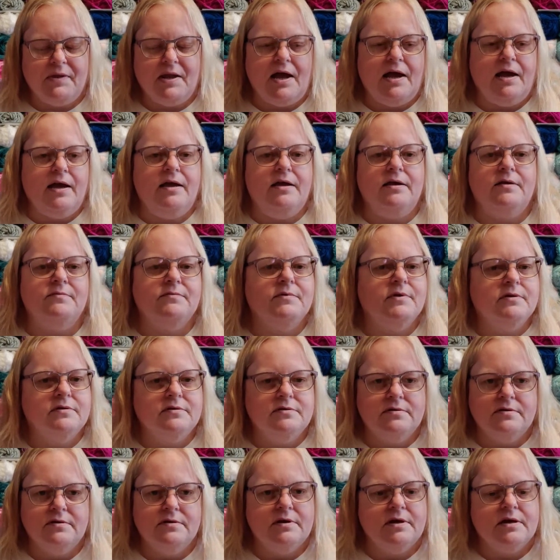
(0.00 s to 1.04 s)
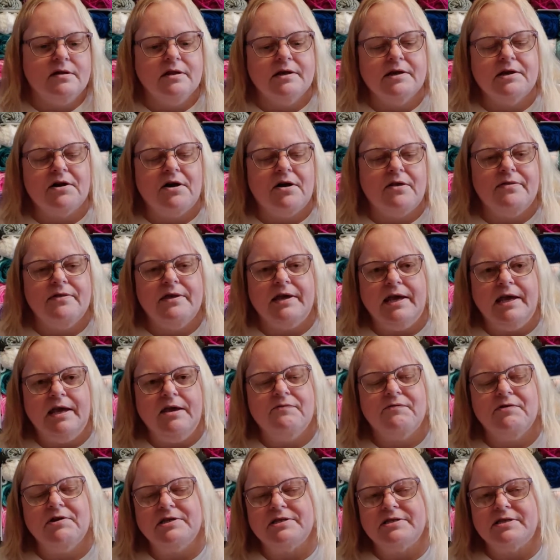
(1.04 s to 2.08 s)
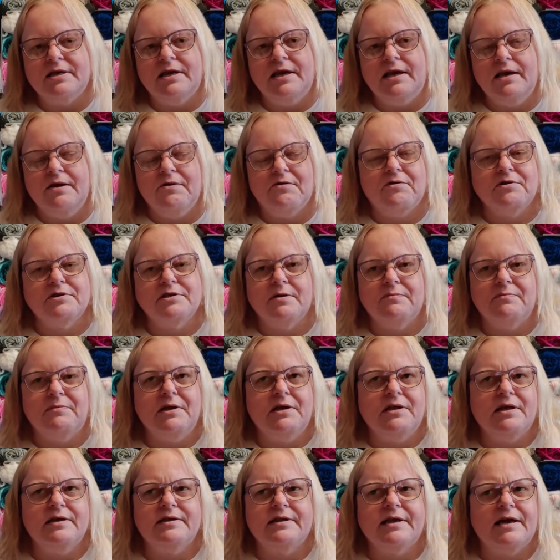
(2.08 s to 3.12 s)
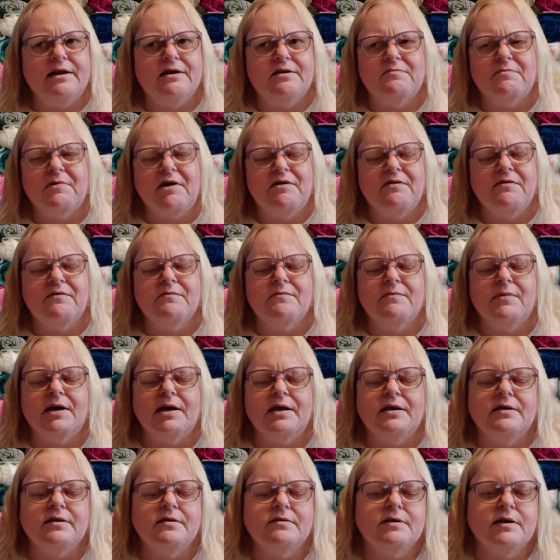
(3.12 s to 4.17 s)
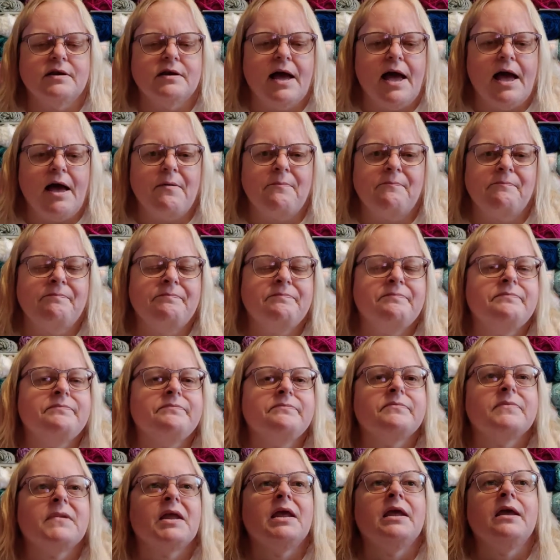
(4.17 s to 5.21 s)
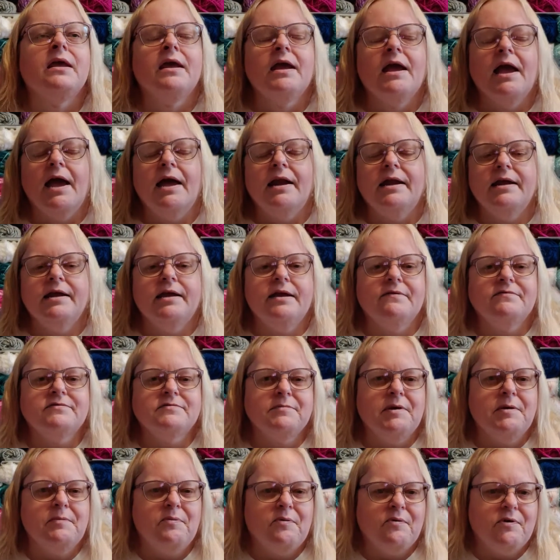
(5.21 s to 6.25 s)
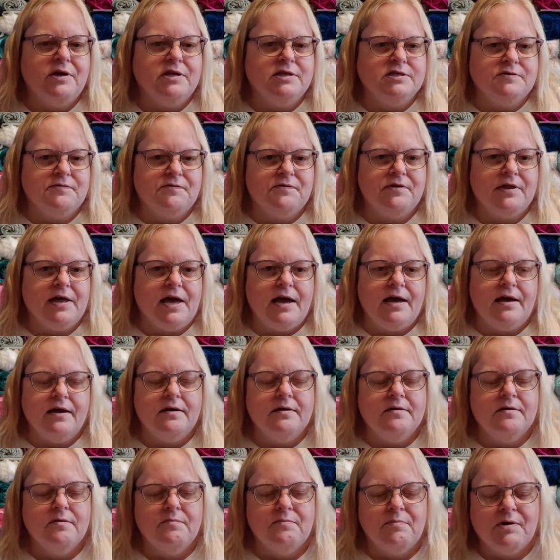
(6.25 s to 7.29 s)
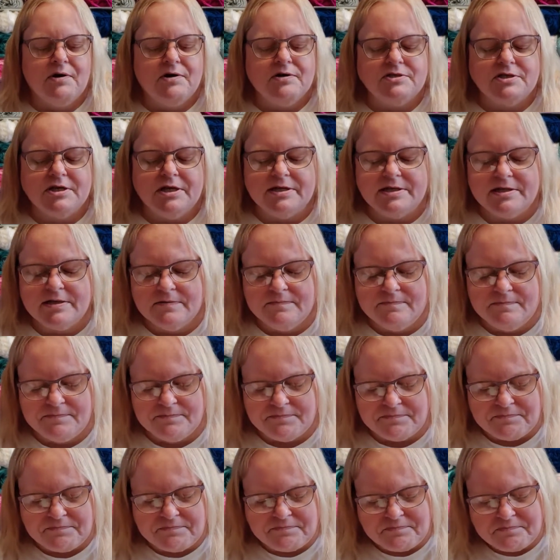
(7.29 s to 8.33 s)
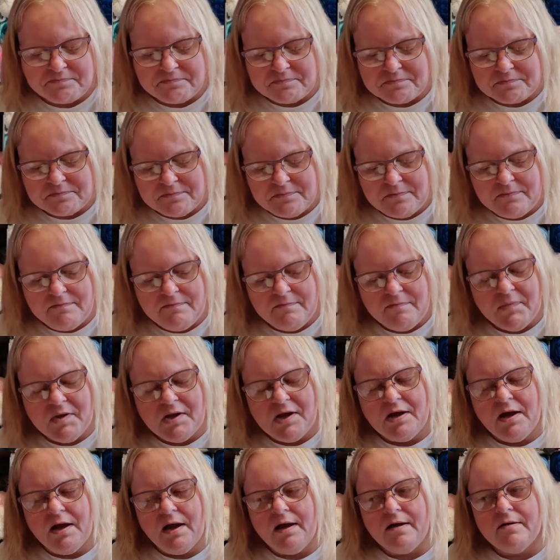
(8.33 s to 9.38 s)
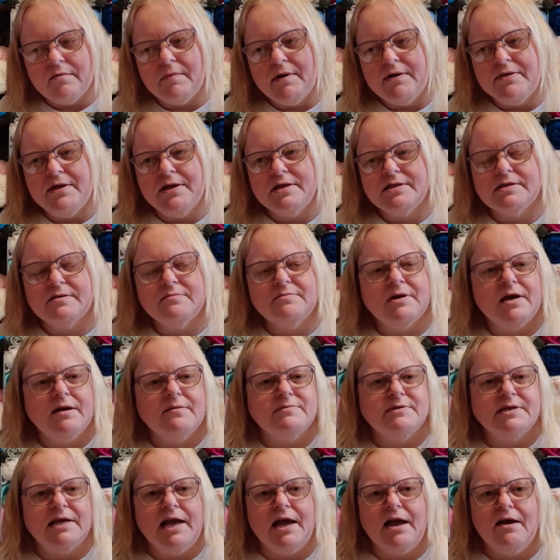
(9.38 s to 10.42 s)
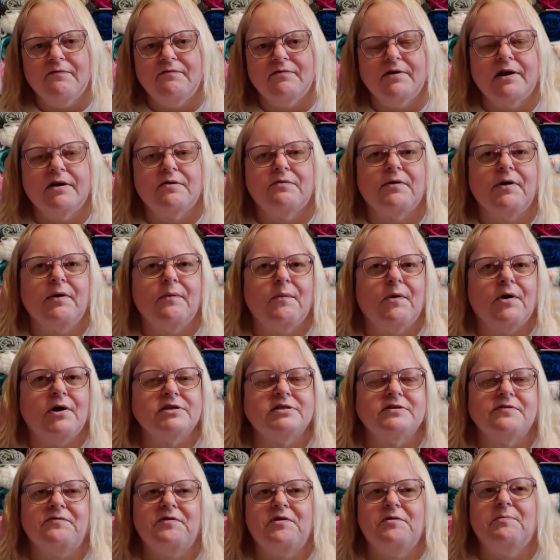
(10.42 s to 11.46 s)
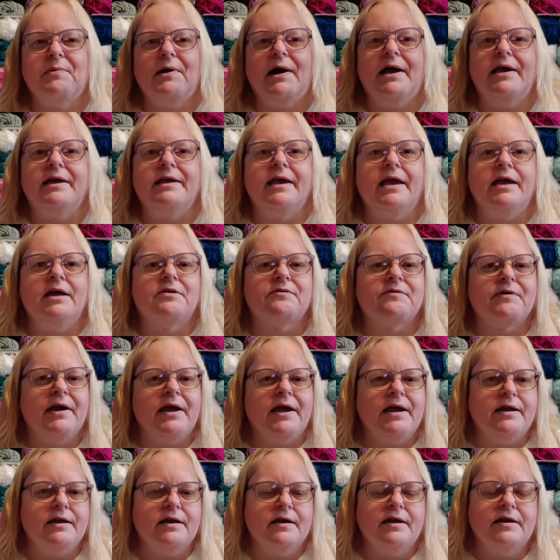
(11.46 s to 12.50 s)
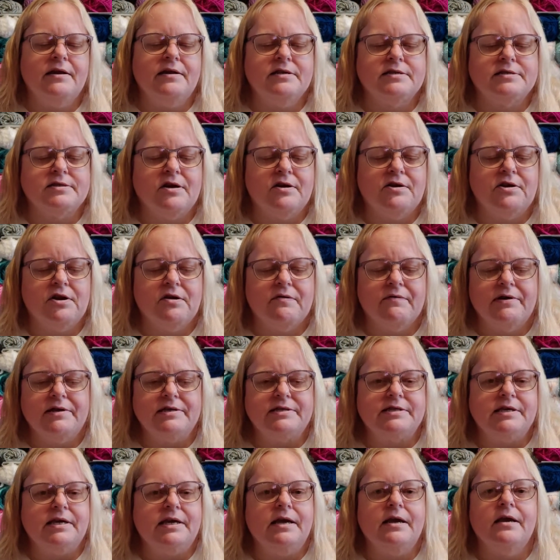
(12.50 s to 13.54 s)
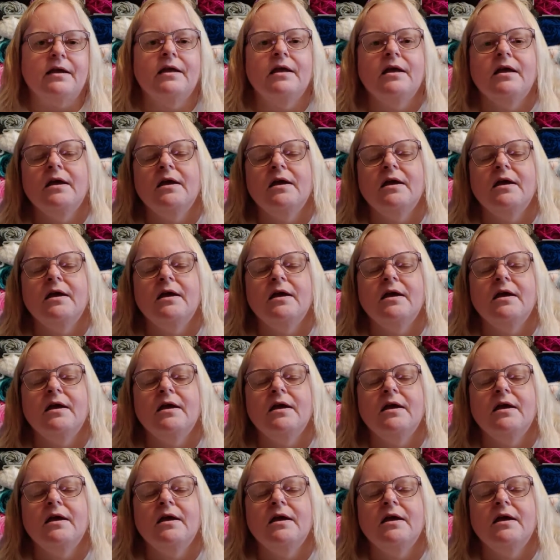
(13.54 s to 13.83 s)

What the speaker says: I click on the e-receipt or something like that on my app, and it gives me points for that purchase. And then sometimes they have like rewards if you buy Gatorade and it's on your receipt.